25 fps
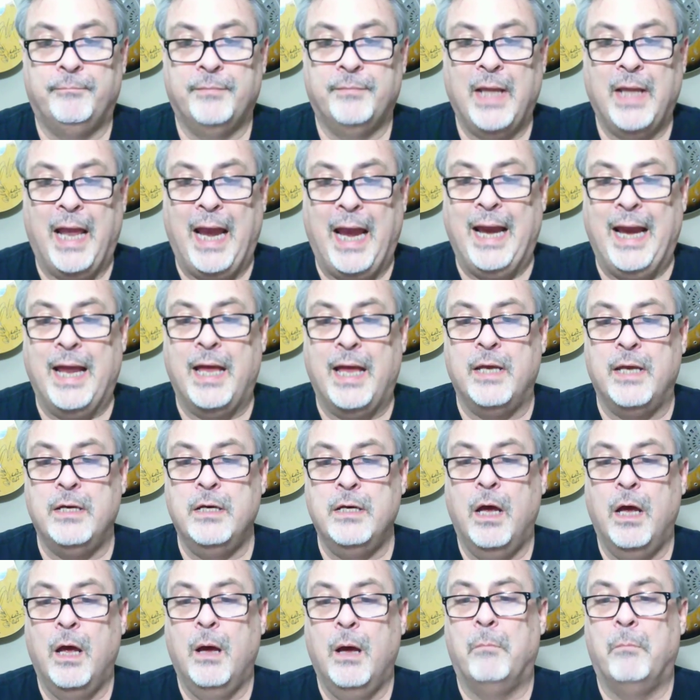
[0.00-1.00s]
and
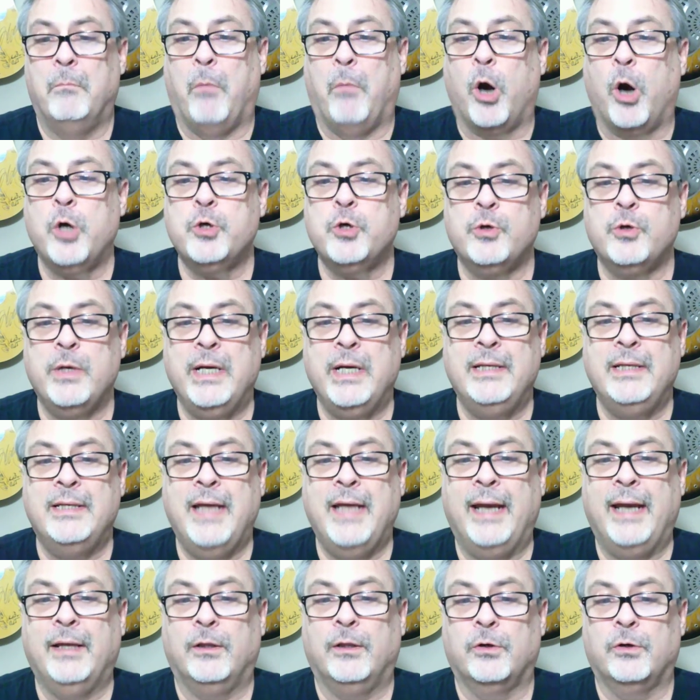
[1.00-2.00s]
Marjorie
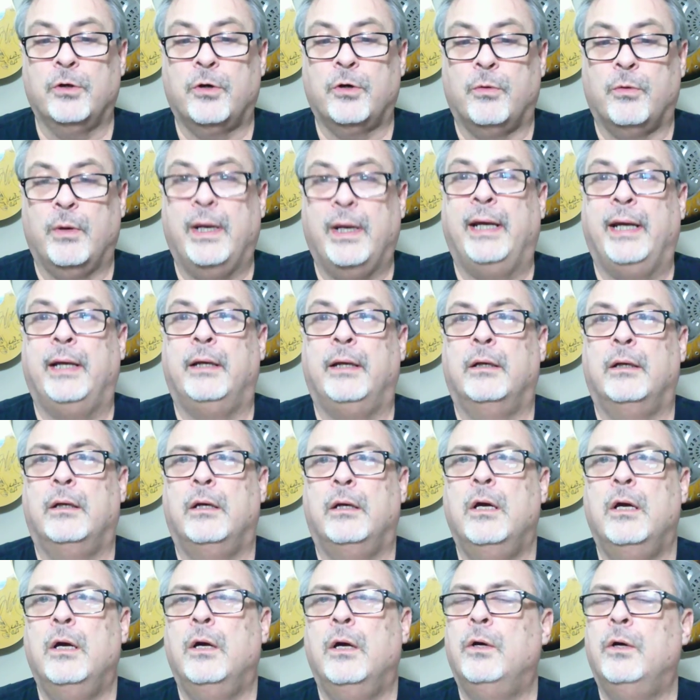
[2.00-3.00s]
Taylor Greene,
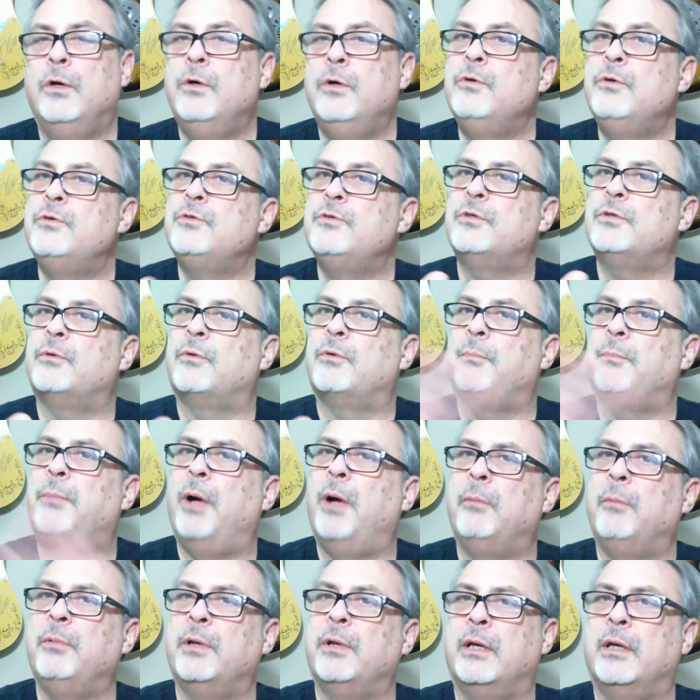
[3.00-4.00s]
who's the
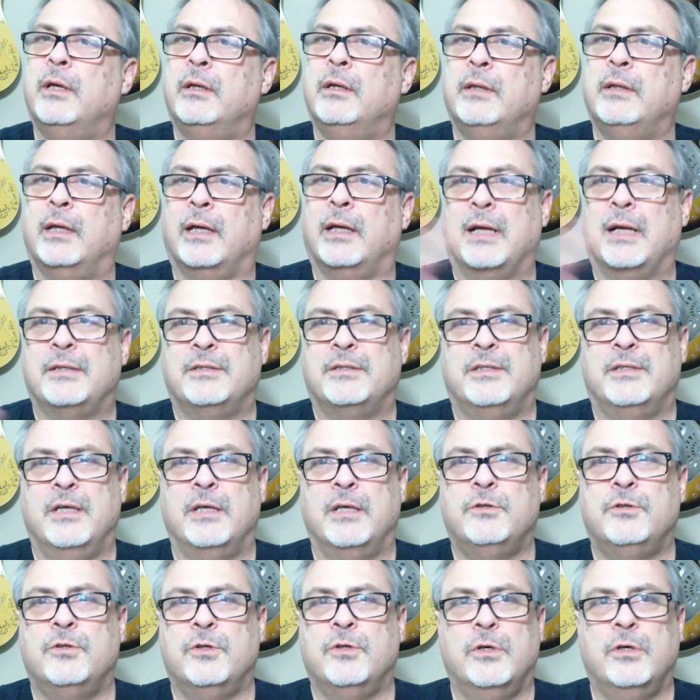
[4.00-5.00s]
Republican that got
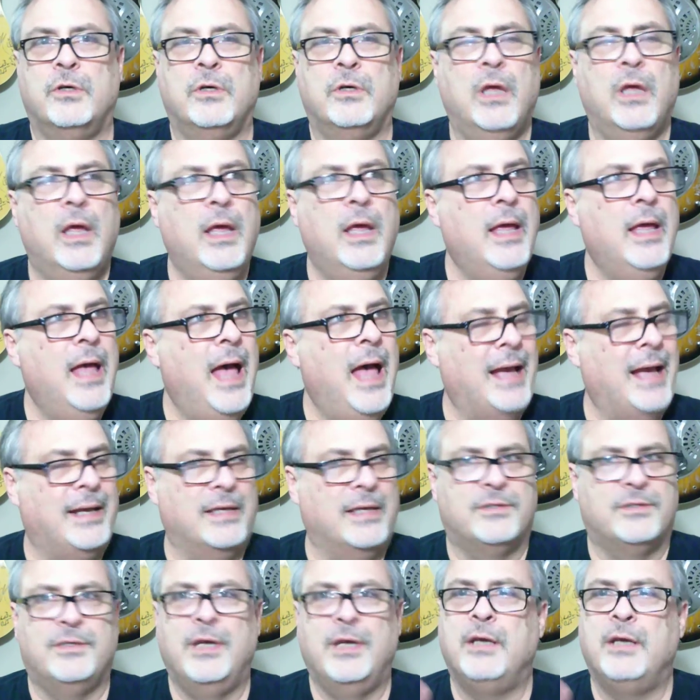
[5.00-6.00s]
censored. I
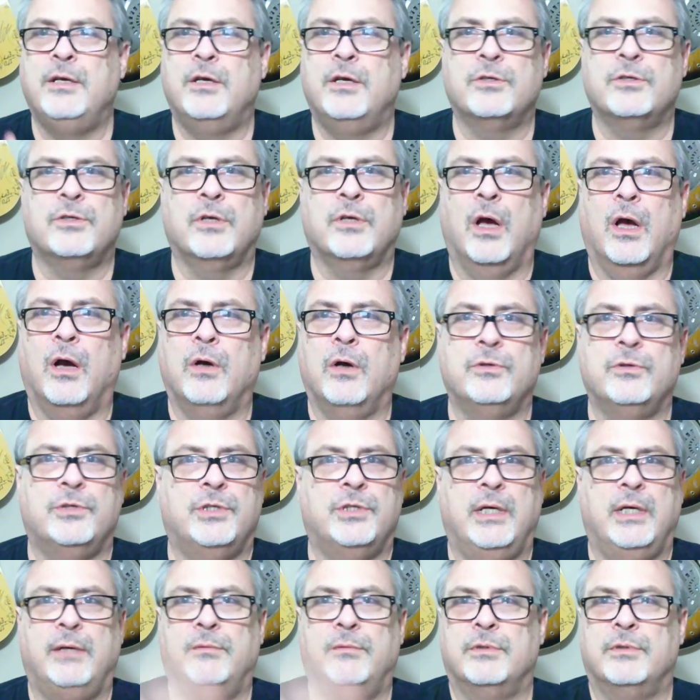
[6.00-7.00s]
guess 10 years ago
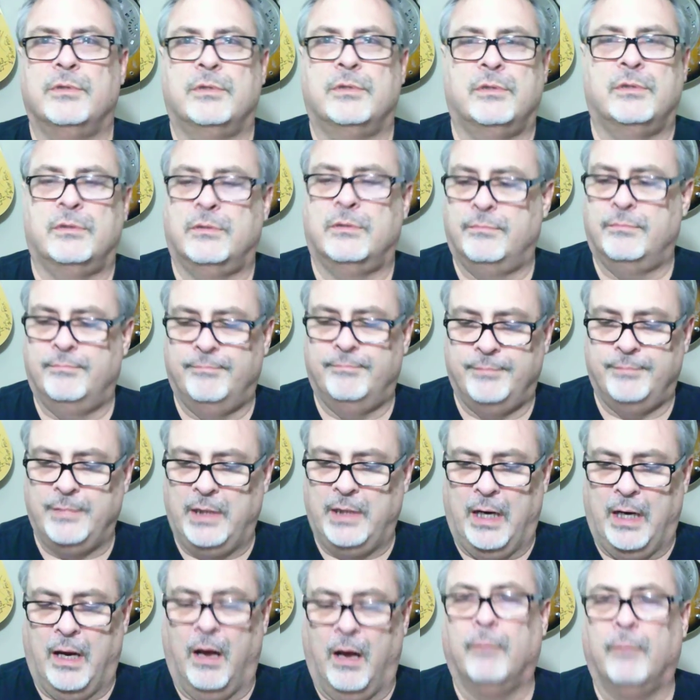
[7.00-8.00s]
she was,
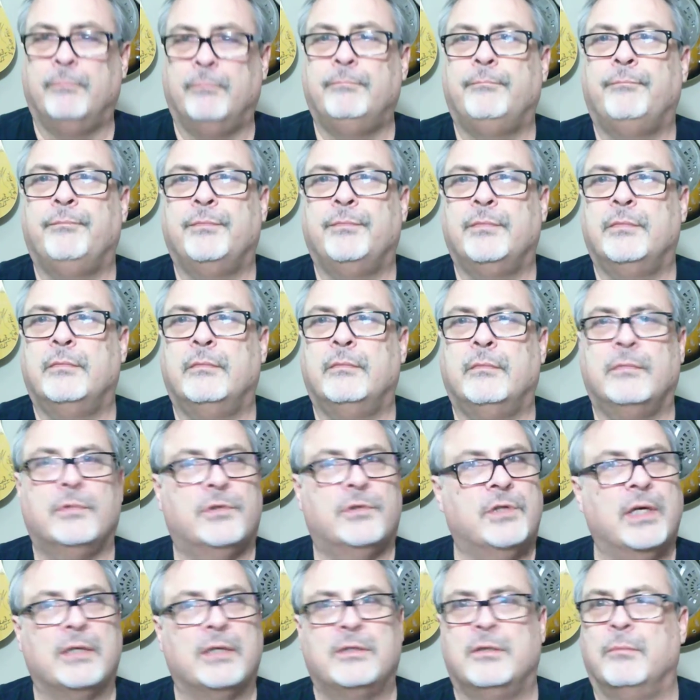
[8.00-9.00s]
you know,
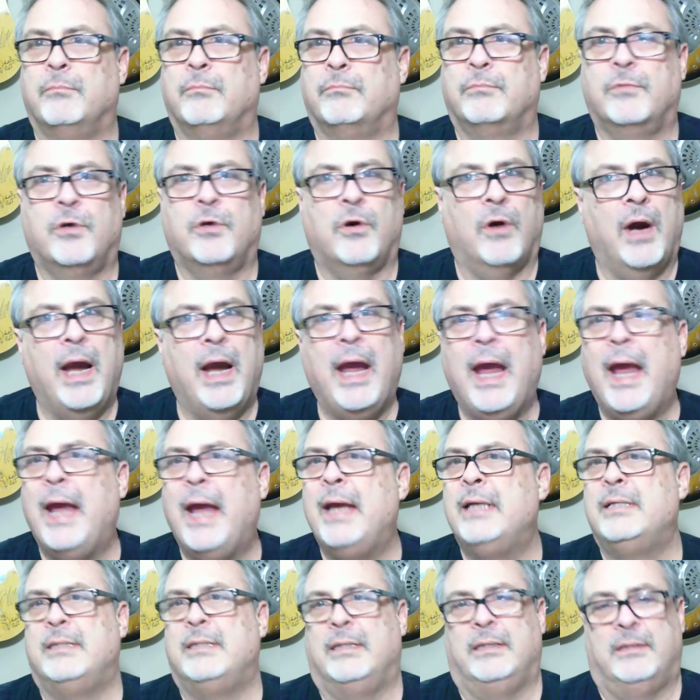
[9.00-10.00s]
said some
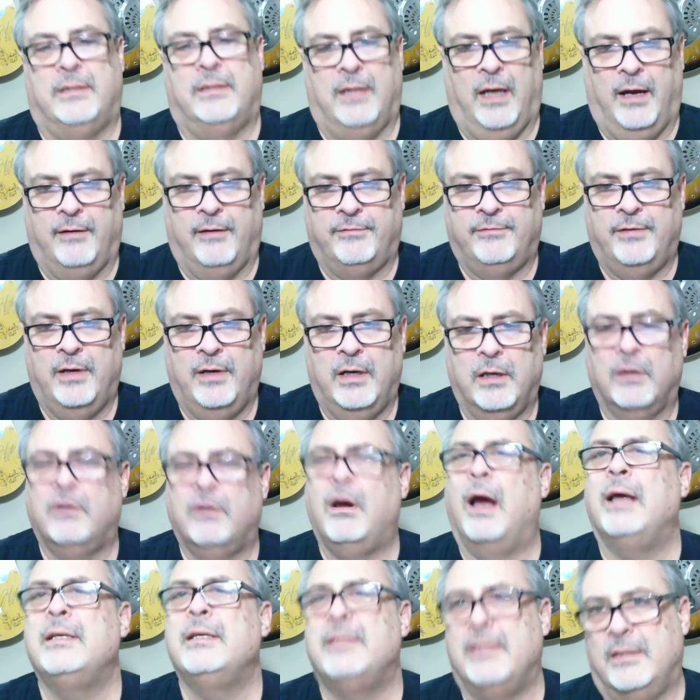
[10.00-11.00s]
crazy stuff.
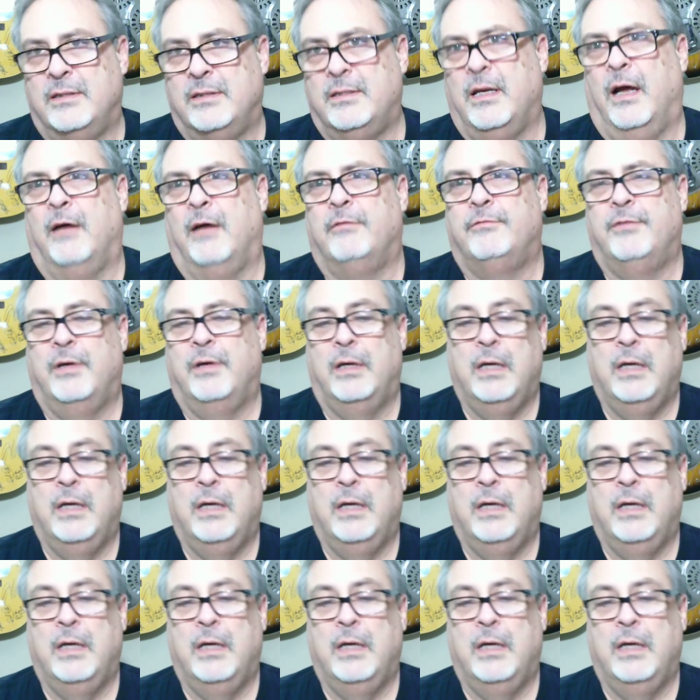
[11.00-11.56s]
Crazy stuff.